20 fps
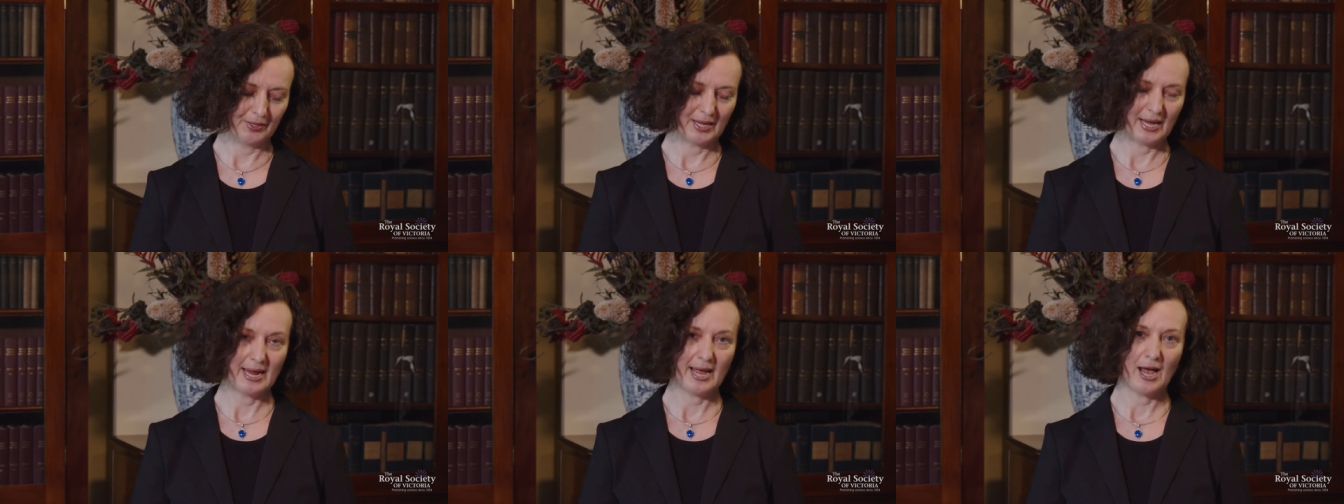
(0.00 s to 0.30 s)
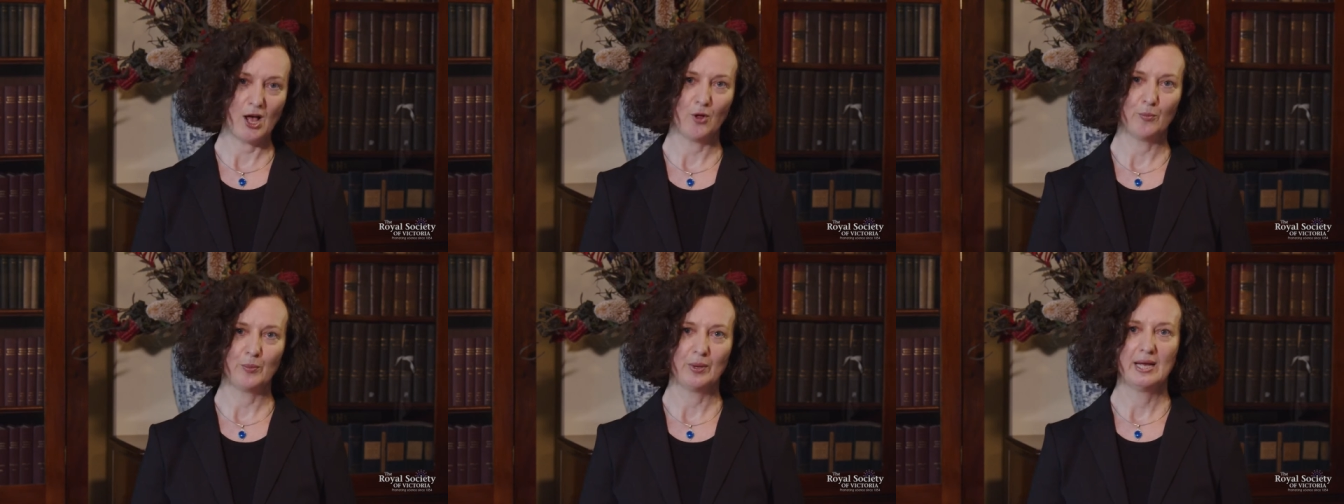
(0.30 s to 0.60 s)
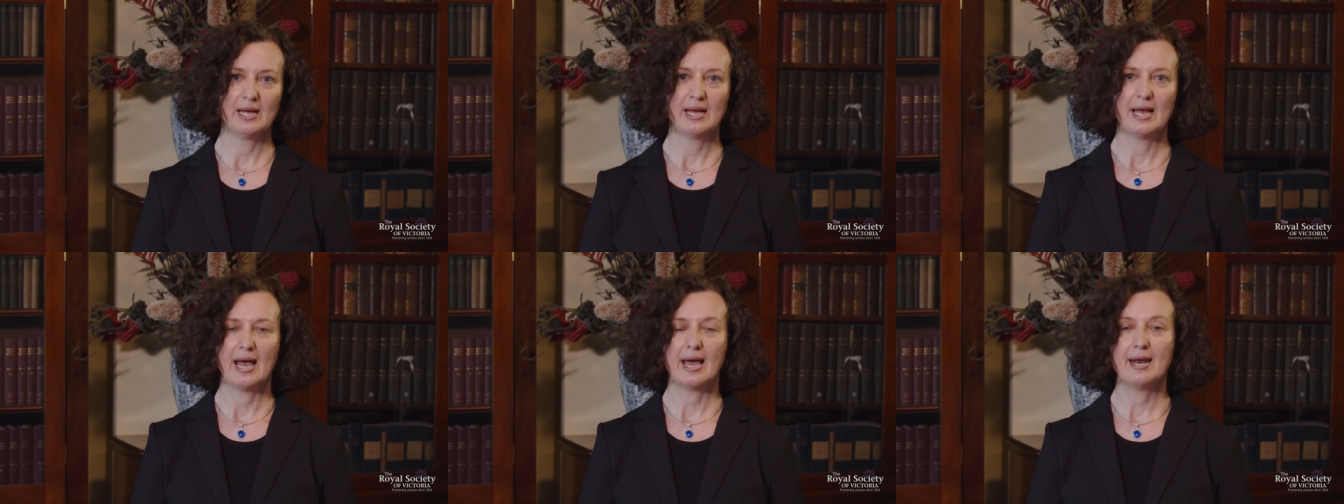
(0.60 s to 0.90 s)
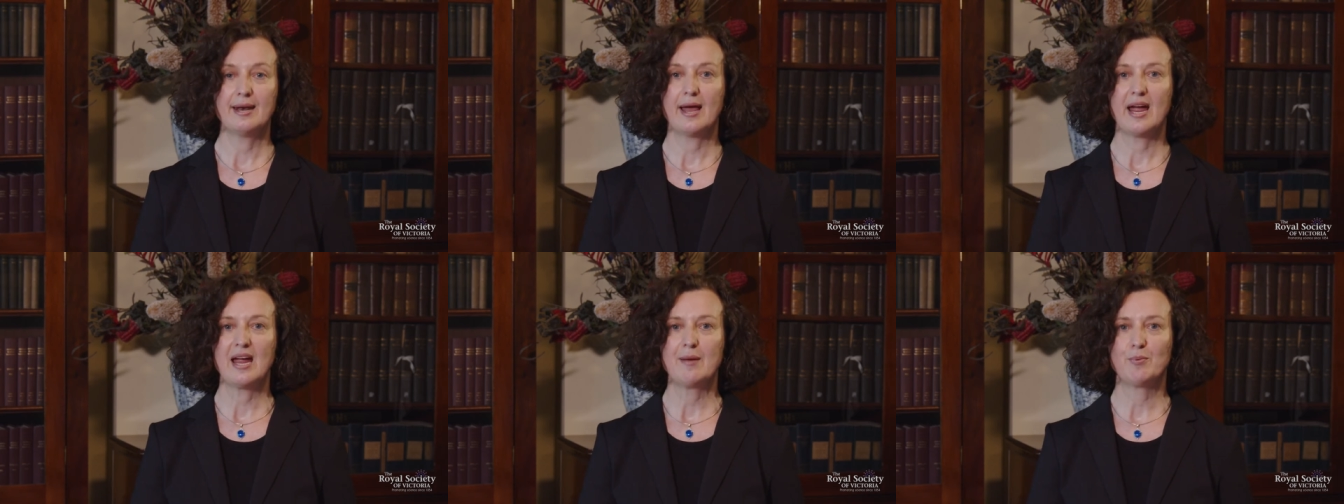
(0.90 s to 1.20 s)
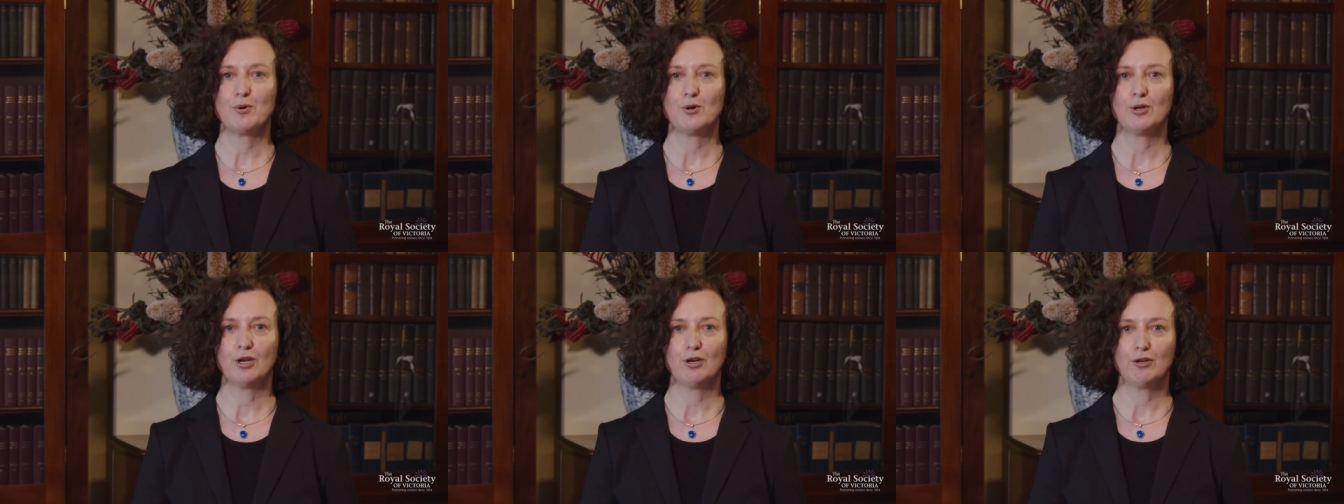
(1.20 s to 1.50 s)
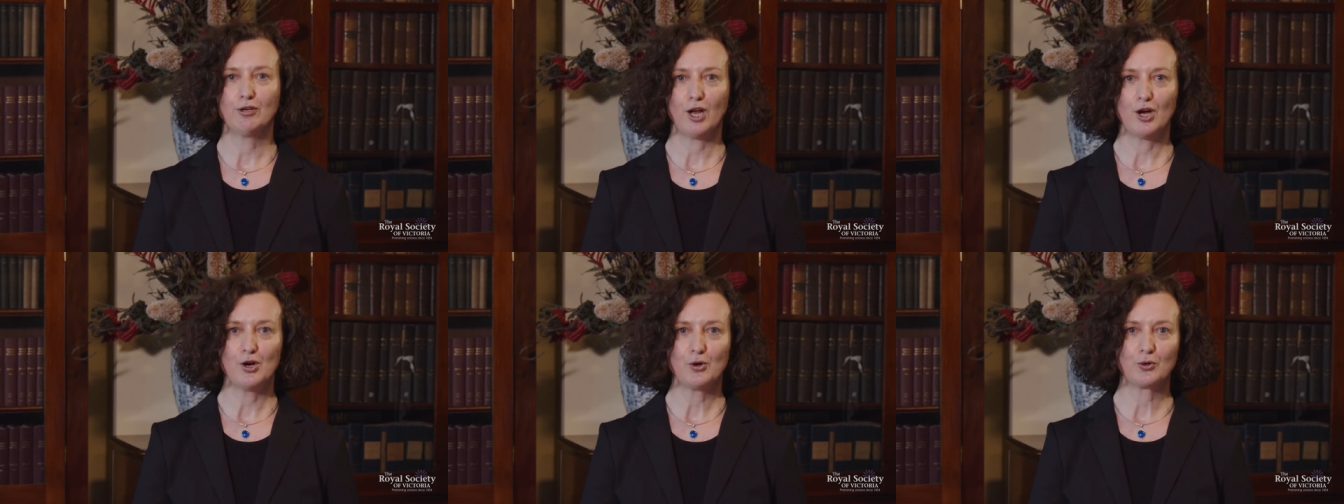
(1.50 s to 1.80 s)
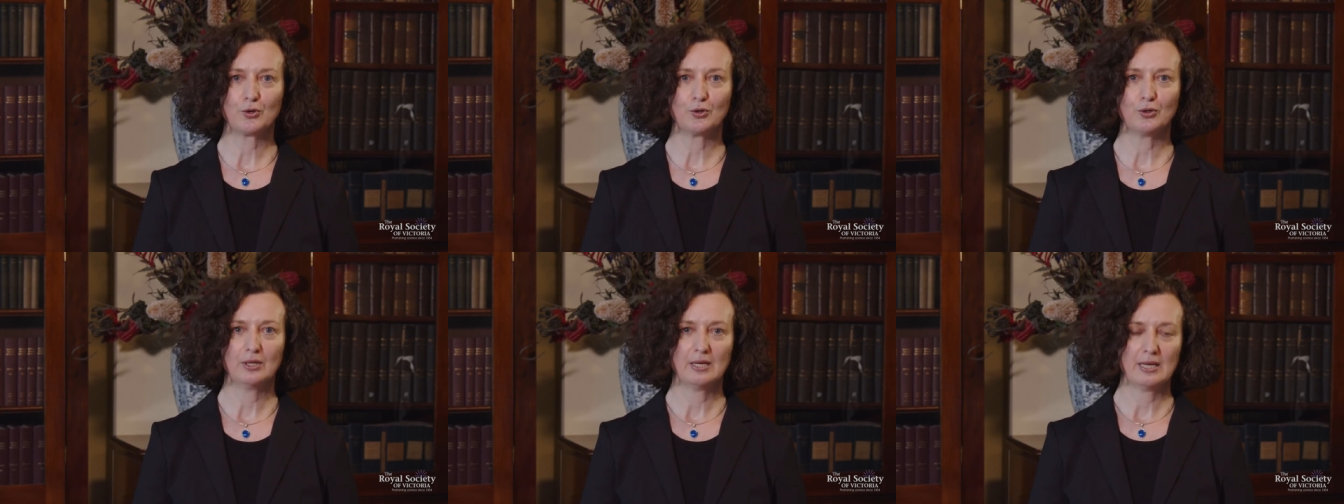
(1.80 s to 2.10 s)
They help enable
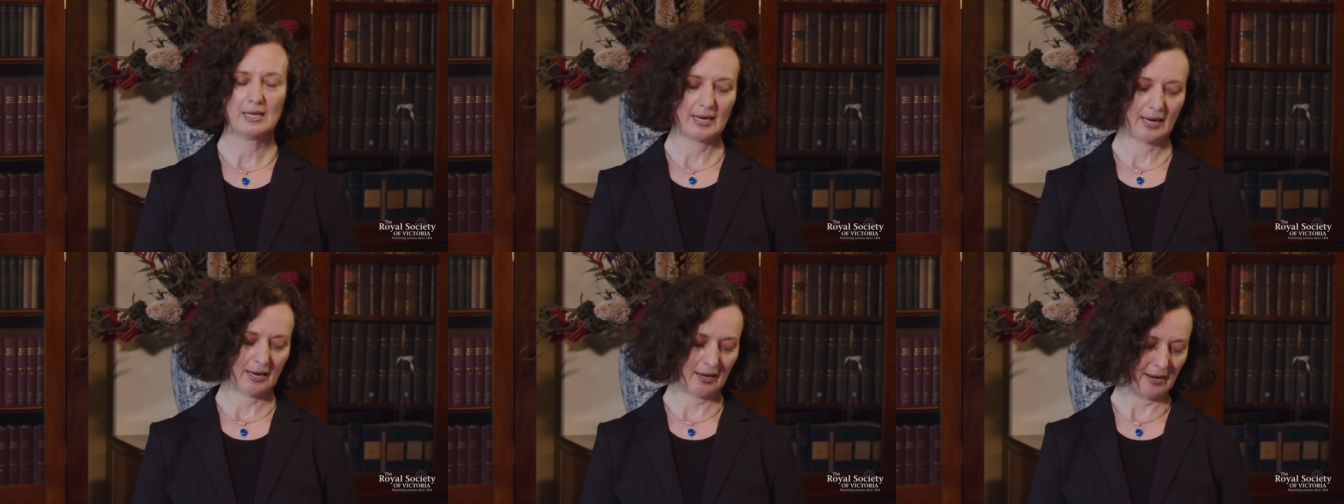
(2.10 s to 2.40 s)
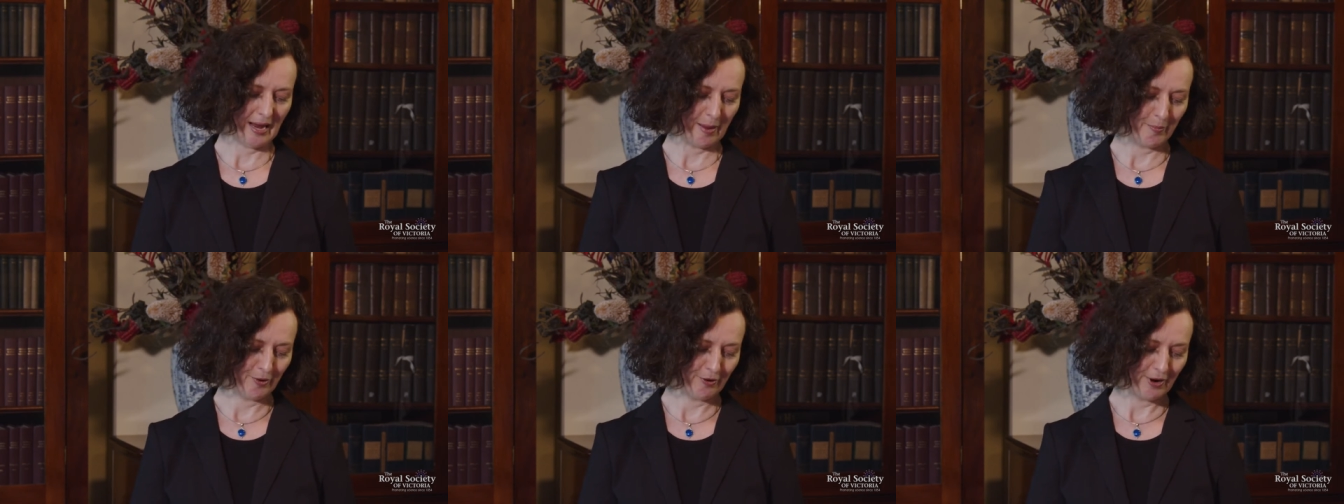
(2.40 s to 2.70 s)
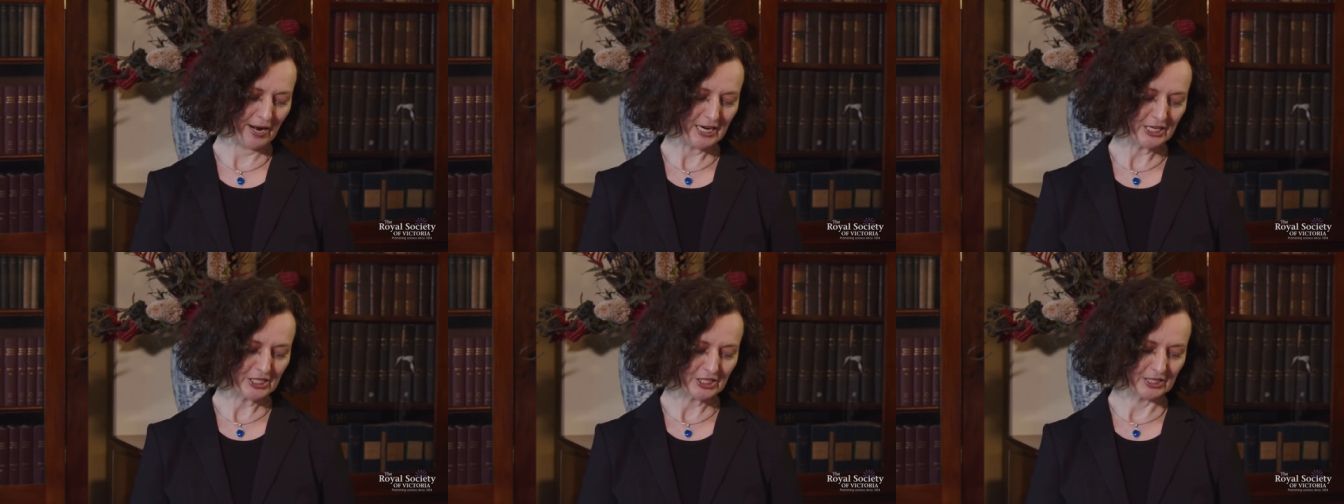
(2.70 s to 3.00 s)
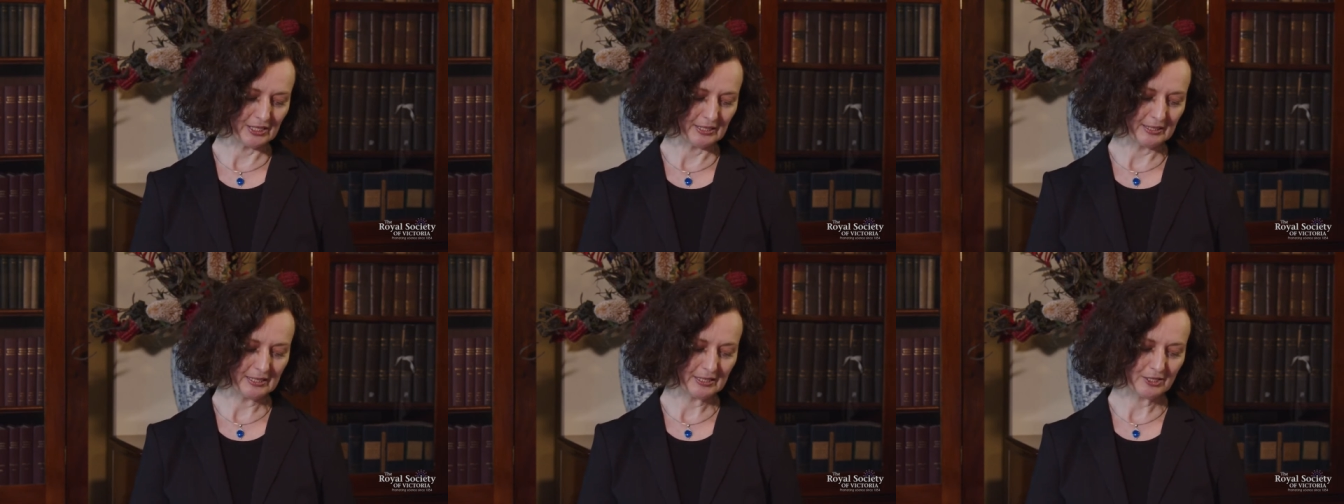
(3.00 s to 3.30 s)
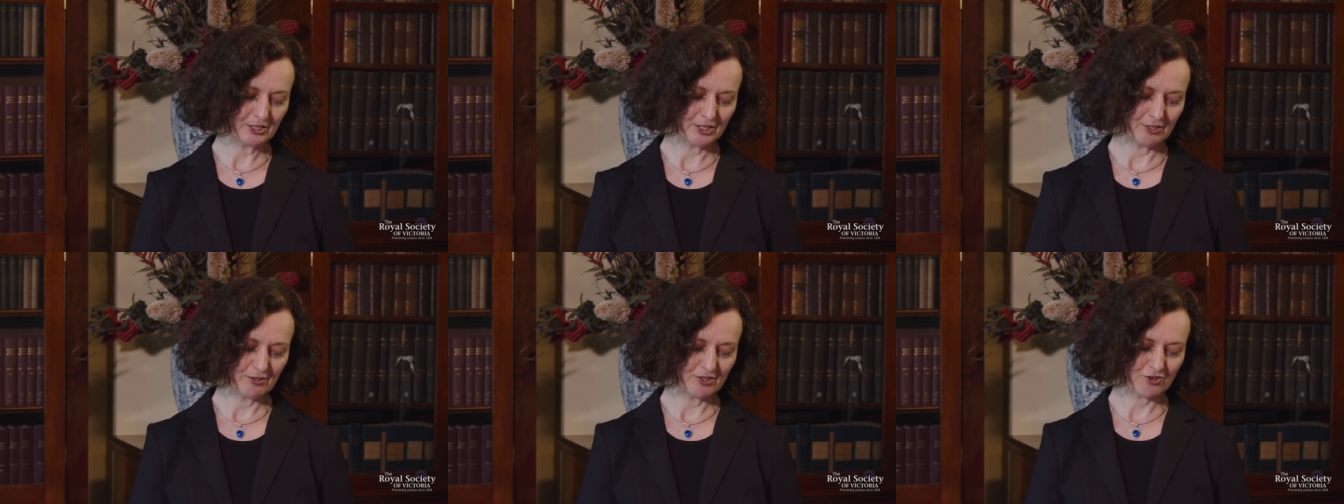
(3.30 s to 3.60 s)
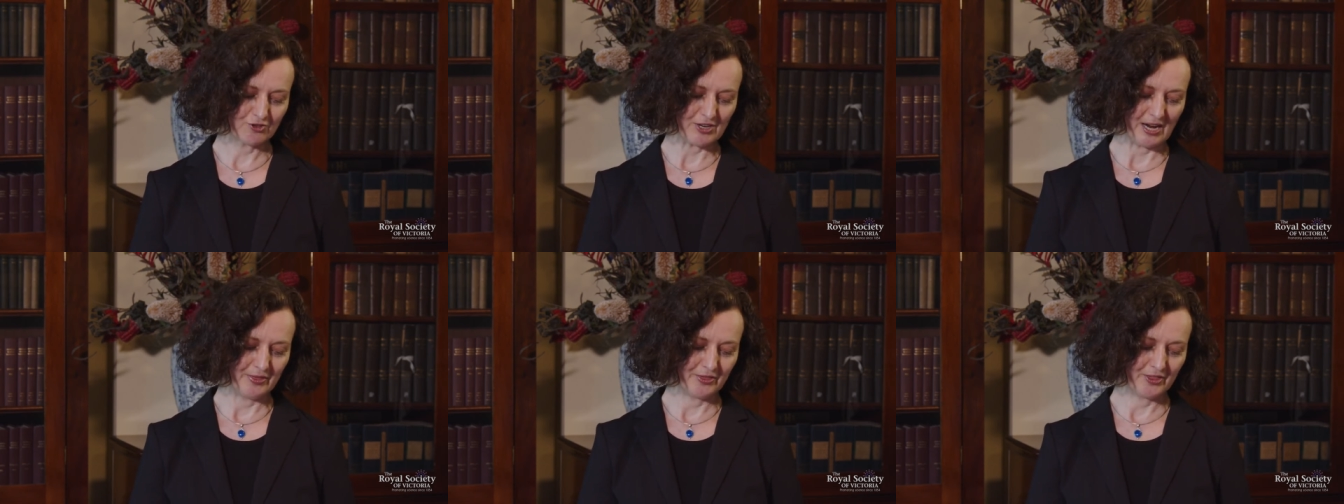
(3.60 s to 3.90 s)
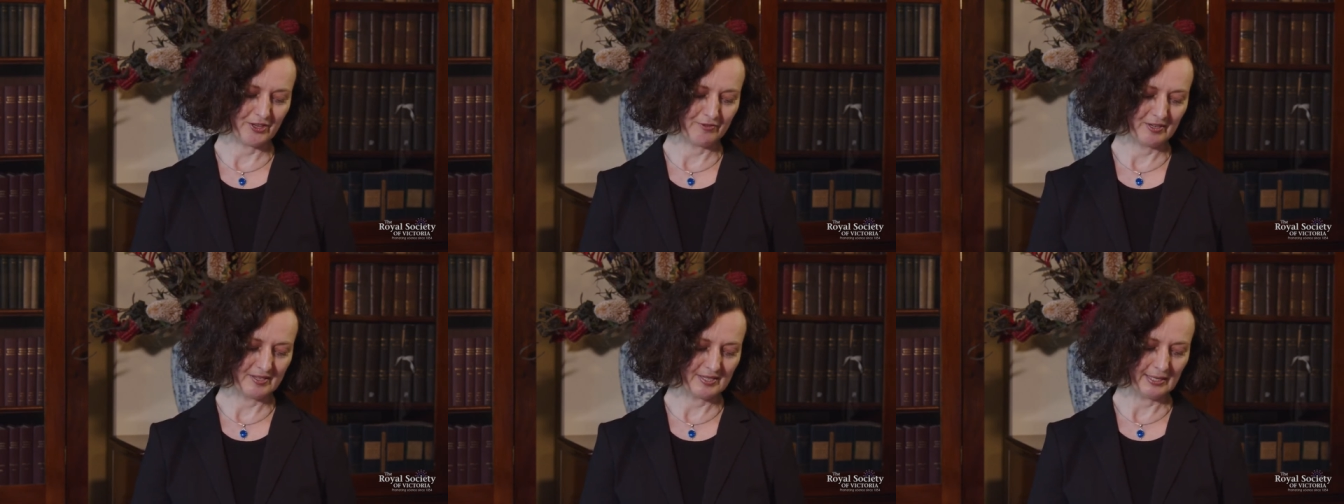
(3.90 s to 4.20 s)
local collaboration to
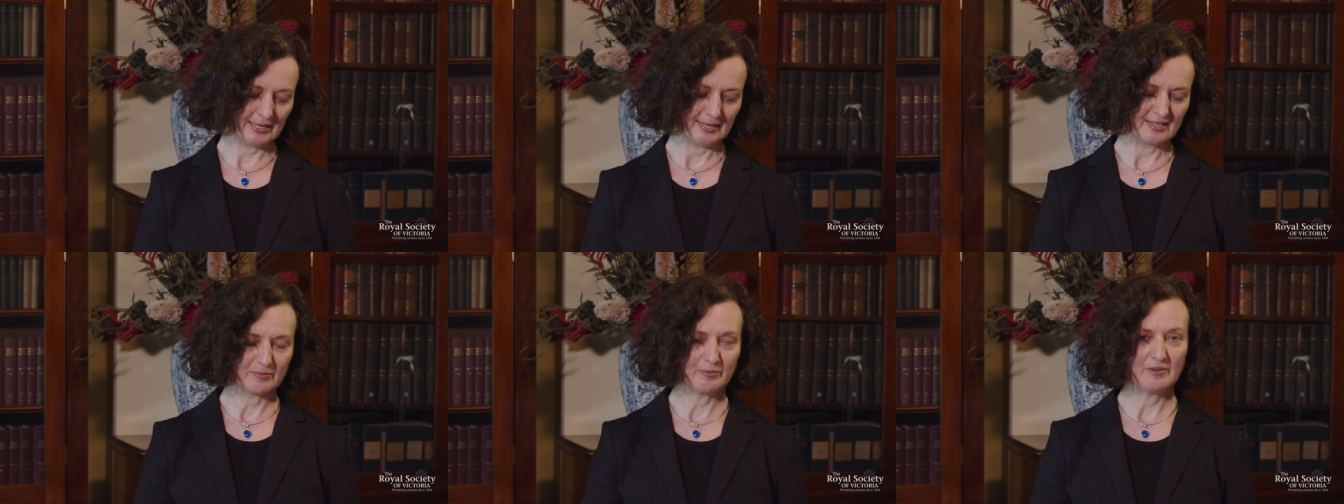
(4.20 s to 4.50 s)
strengthen resilience.